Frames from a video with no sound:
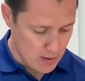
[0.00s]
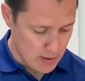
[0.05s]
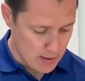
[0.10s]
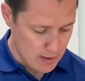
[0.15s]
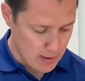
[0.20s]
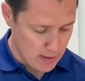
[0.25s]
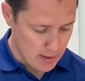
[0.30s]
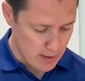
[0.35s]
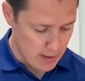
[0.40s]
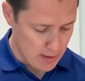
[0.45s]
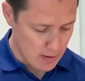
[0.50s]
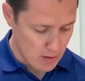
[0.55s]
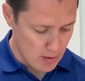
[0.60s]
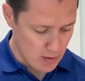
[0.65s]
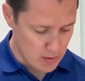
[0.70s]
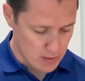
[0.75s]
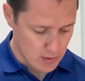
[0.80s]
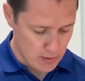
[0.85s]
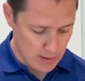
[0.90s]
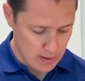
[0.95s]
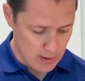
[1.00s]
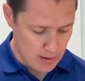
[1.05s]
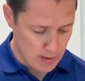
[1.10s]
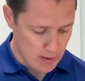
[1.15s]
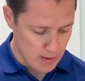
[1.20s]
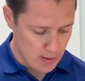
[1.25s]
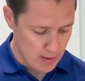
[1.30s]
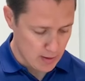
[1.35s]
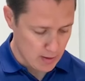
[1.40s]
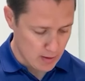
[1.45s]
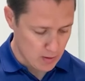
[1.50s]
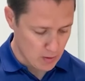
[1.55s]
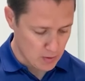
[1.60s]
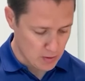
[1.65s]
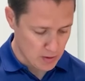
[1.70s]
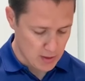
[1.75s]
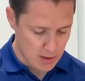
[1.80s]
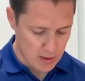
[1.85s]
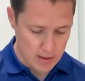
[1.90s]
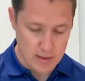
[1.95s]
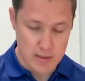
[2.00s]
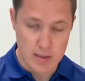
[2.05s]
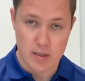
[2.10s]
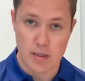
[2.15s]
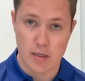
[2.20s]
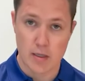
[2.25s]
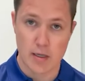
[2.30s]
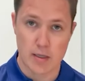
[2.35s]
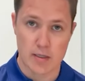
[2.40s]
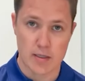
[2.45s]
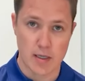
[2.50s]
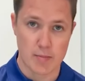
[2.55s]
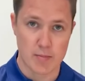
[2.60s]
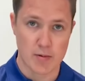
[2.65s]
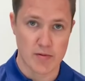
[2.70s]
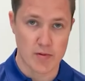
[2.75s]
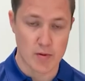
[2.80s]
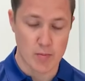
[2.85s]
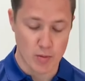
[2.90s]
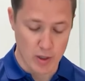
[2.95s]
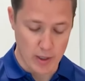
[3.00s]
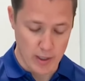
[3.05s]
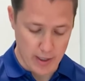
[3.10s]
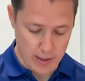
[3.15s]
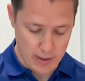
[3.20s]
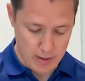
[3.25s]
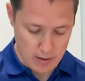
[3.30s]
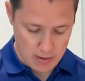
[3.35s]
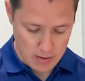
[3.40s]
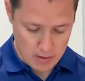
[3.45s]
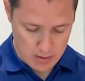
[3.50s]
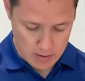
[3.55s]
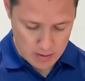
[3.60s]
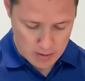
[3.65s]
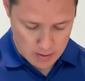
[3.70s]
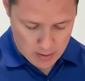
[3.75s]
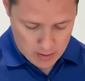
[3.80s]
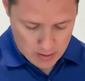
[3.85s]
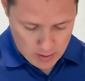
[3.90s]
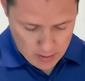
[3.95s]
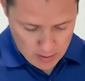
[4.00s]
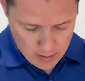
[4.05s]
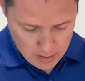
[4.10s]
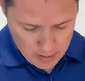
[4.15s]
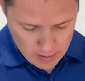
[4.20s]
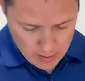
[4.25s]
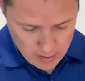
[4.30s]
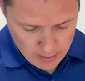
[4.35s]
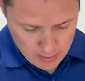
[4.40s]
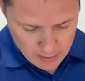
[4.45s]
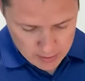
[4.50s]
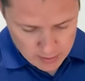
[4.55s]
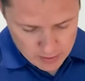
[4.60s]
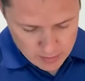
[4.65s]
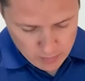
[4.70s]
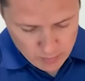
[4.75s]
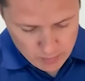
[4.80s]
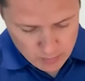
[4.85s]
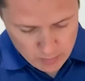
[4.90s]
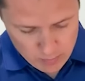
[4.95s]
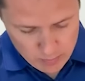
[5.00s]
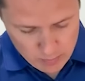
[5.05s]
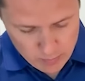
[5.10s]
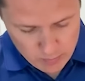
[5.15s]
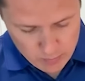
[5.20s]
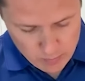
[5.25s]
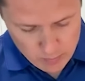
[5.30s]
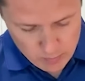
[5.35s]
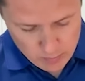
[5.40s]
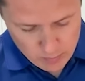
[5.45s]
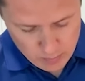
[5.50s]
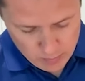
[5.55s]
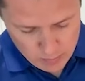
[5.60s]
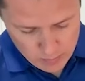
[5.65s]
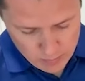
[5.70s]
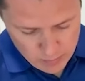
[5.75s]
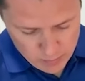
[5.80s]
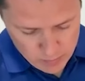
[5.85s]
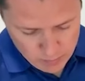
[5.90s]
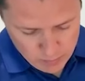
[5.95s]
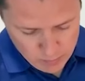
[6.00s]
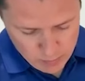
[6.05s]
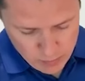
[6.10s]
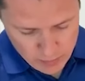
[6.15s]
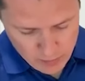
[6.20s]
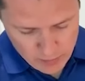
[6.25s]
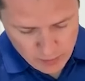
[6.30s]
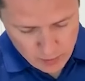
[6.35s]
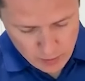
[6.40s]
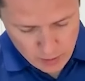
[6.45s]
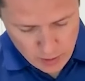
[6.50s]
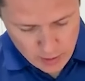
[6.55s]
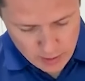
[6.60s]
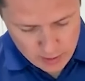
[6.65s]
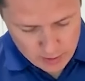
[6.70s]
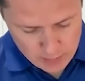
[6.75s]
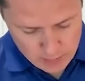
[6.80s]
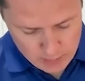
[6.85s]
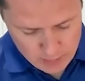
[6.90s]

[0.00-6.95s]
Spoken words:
and then also at closer to the tip of the blade, and then just move it along